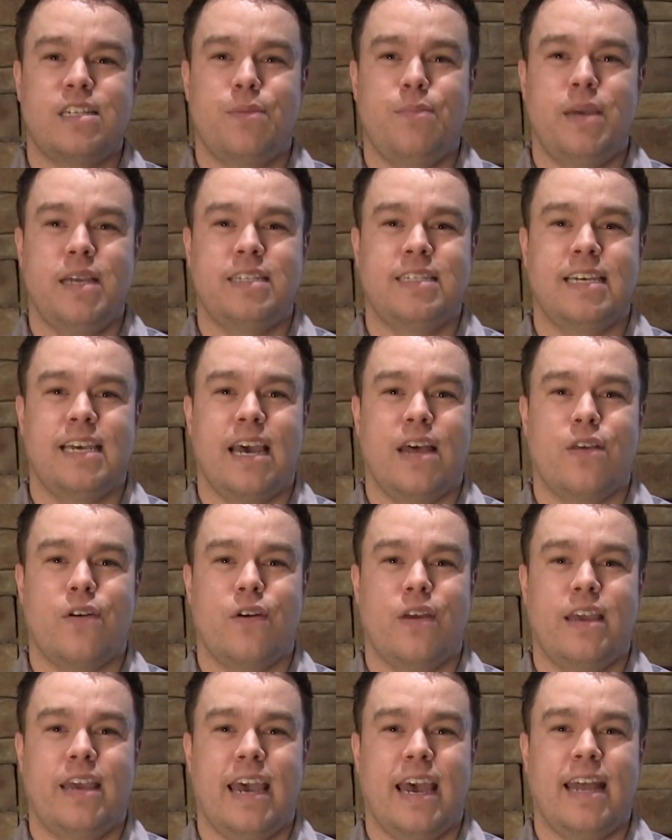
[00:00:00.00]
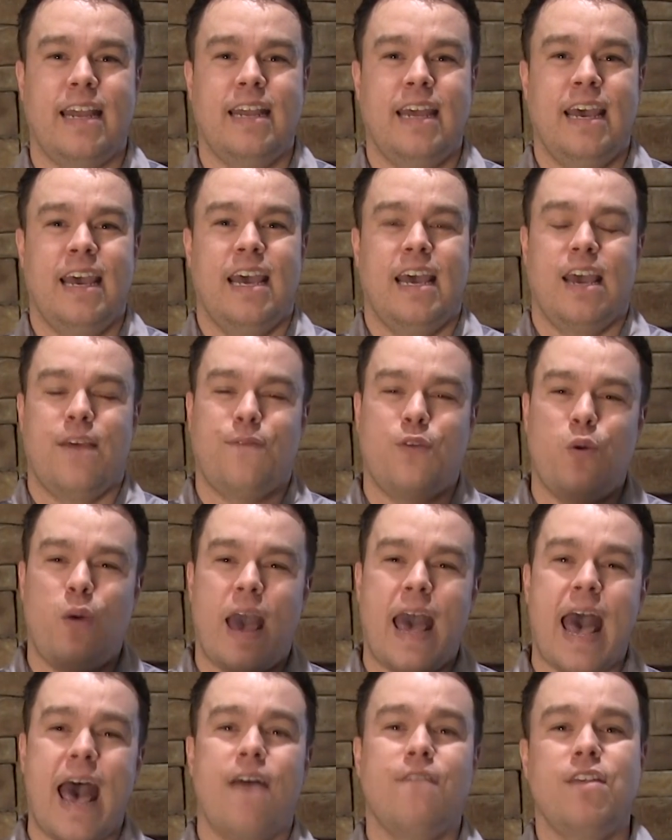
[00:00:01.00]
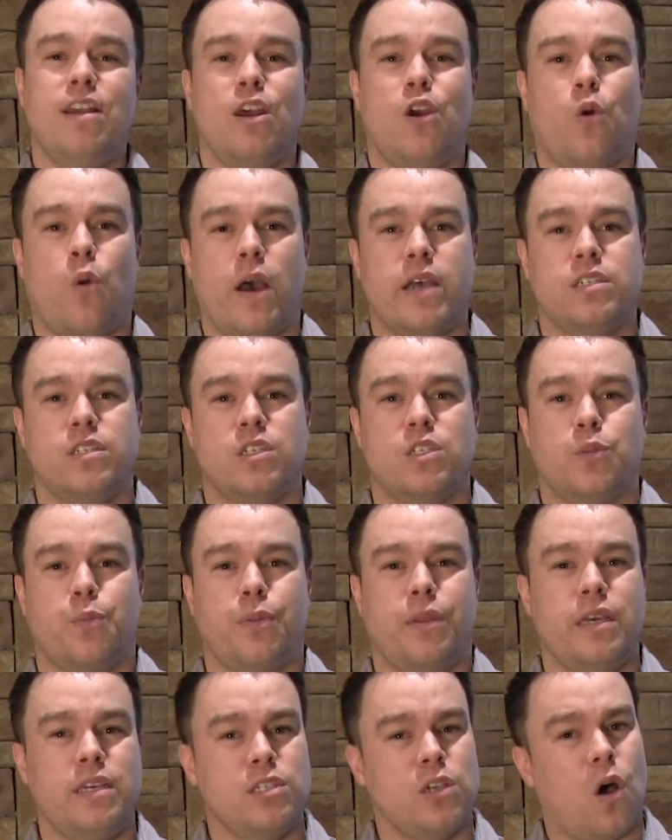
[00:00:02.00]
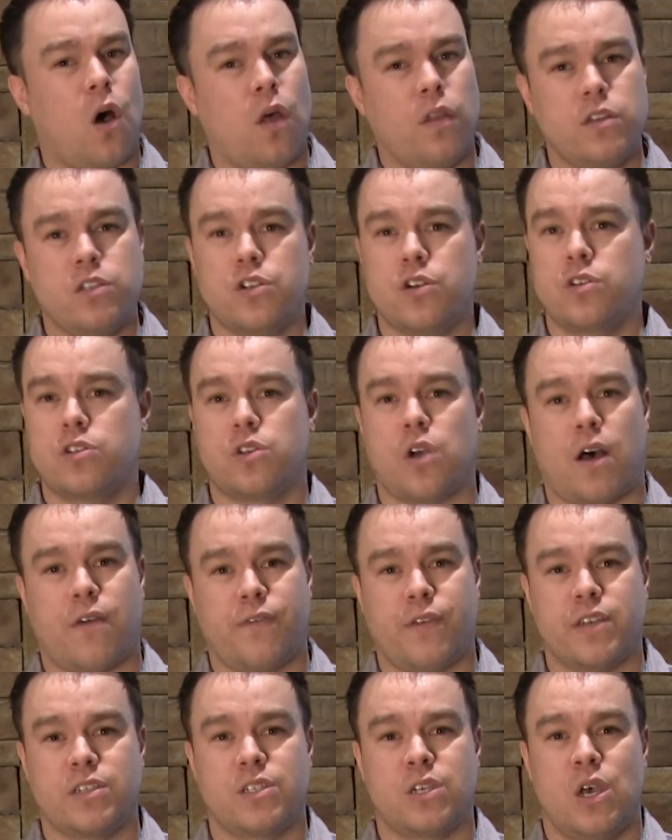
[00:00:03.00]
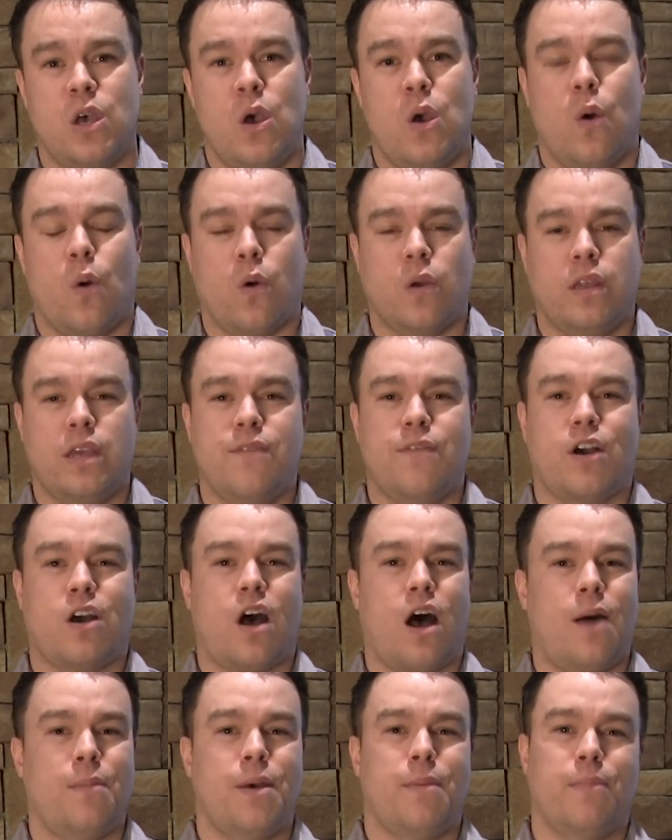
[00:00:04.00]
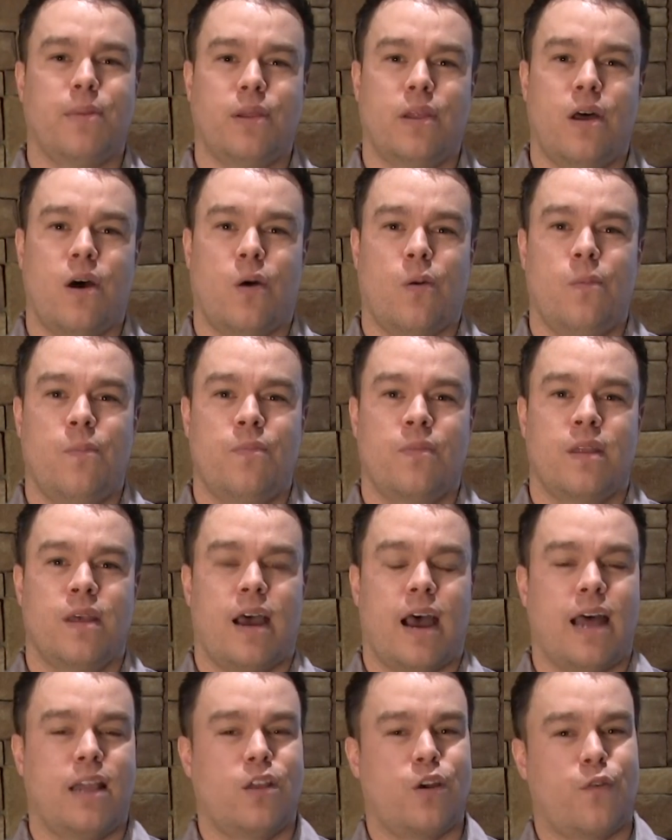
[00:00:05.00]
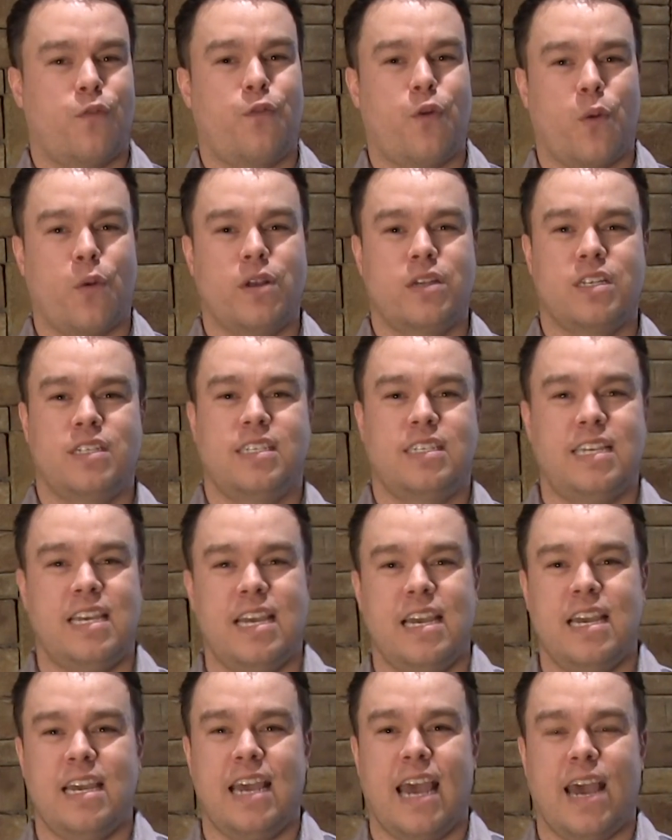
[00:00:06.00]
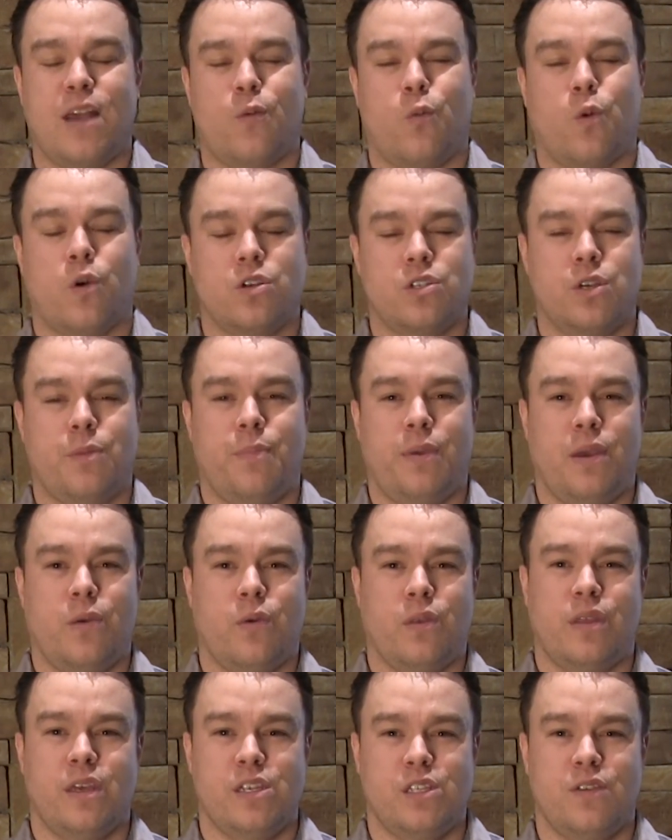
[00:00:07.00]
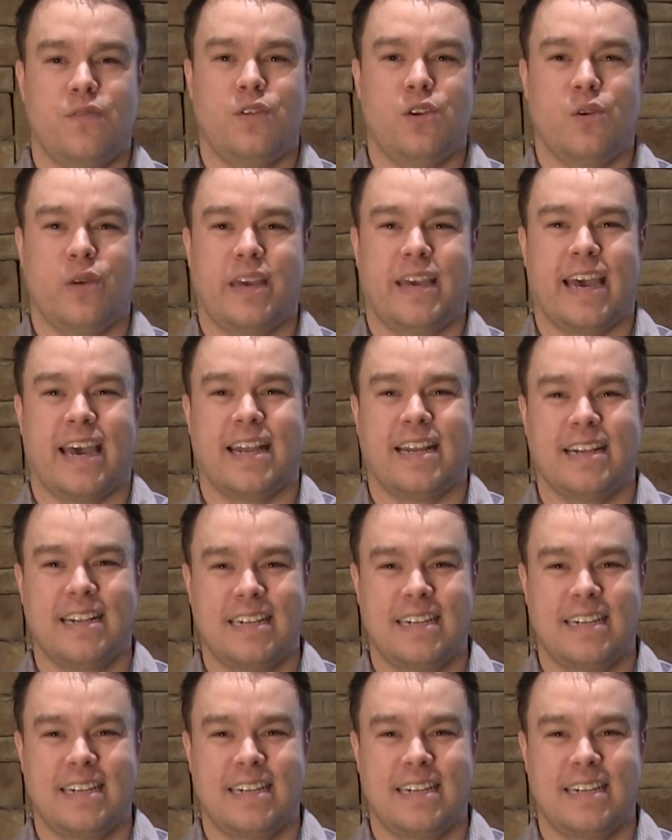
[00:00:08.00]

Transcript: to meet together again. If you have any questions, please call the church office or leave a comment below. I look forward to seeing and worshiping with each of you again.